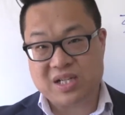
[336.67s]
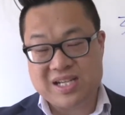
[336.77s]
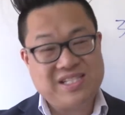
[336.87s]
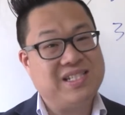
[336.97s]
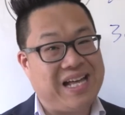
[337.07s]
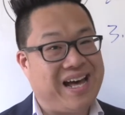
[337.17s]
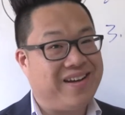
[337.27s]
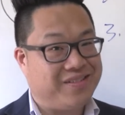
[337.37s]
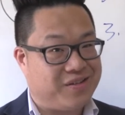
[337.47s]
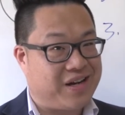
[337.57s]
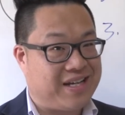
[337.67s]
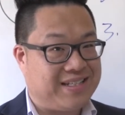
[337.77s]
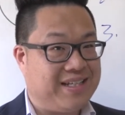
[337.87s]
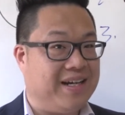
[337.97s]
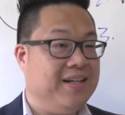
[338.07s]
Is that a good
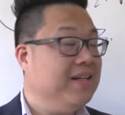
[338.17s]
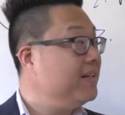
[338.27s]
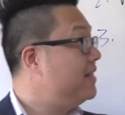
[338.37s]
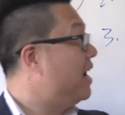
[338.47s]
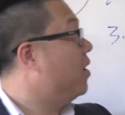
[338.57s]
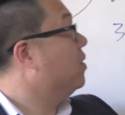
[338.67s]
idea? Now,